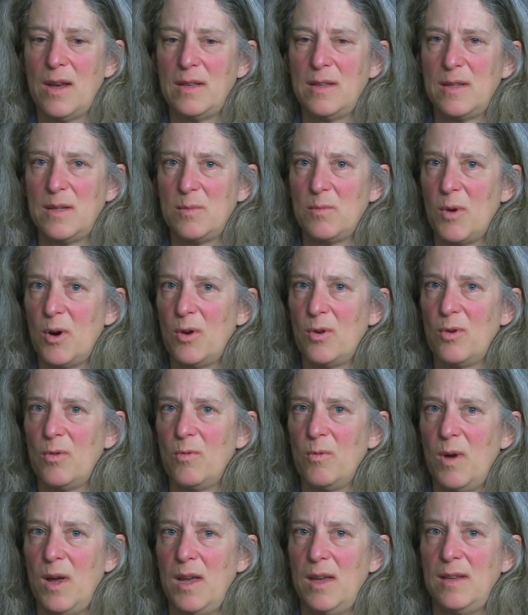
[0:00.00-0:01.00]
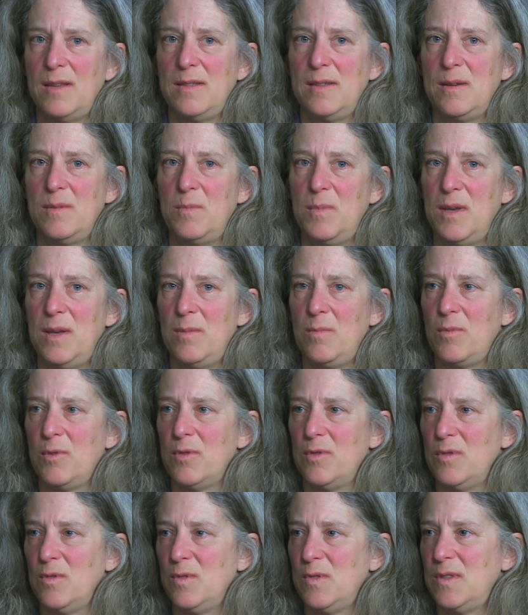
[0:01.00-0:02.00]
and smarter ways to be
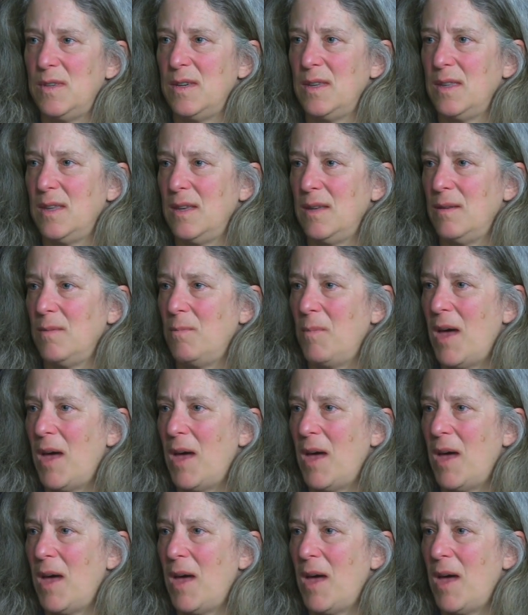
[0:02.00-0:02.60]
producing the